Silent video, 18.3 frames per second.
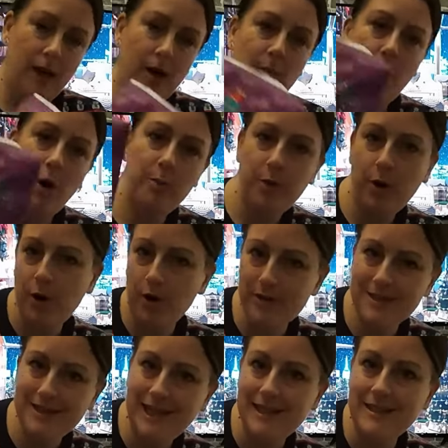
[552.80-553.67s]

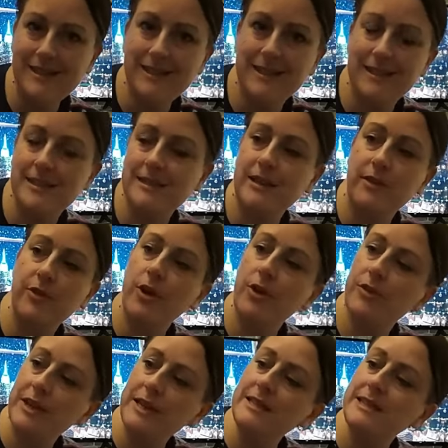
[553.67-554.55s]
Popcorn Santas. I
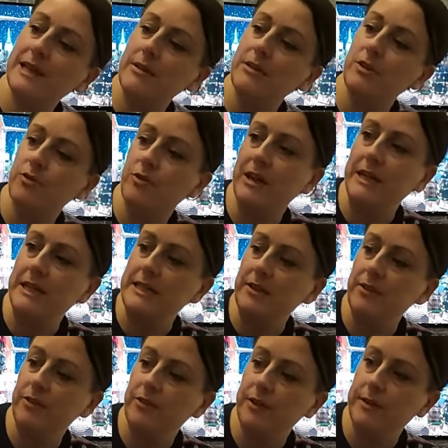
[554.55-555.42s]
thought these sounded really
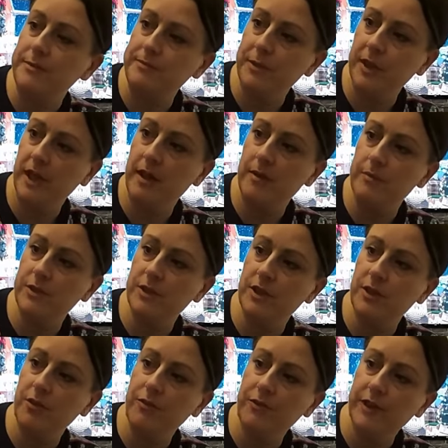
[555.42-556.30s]
different.
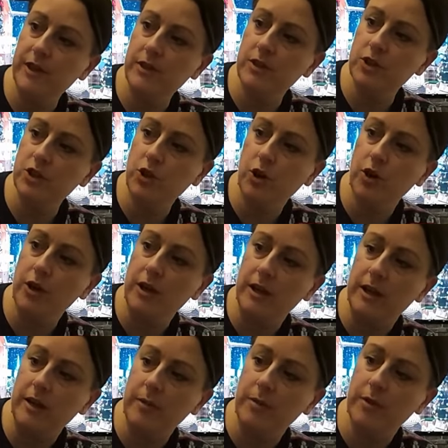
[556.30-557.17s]
So they're filled
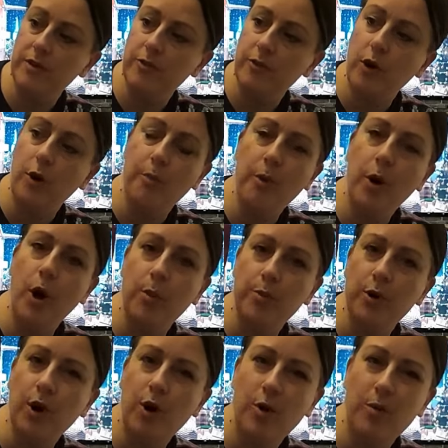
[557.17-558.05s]
chocolate, but they've got
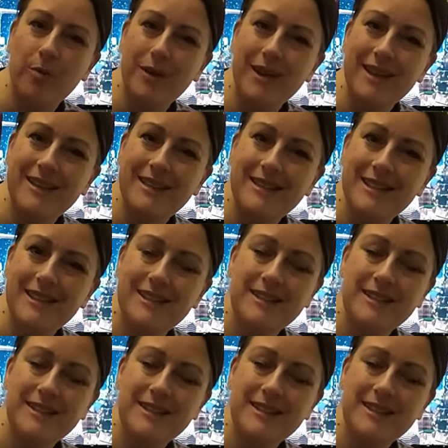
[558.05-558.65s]
popcorn pieces.